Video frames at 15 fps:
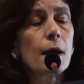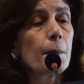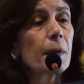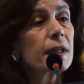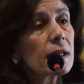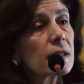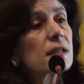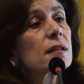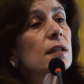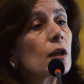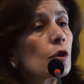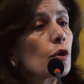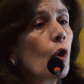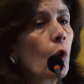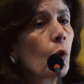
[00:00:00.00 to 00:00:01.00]
but it's
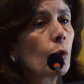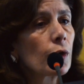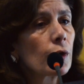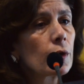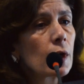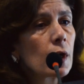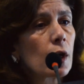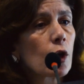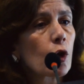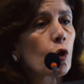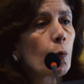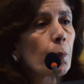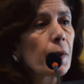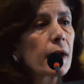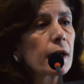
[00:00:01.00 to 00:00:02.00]
still lower
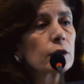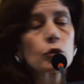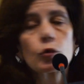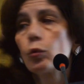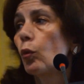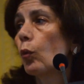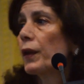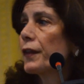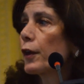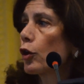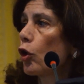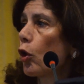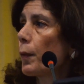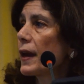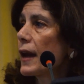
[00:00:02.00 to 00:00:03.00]
compared to what the
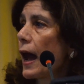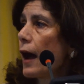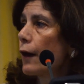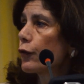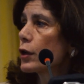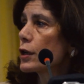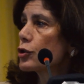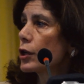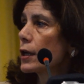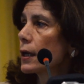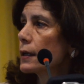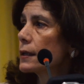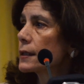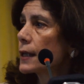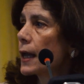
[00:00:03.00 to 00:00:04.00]
global average
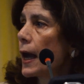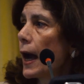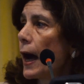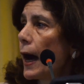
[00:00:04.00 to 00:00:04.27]
is.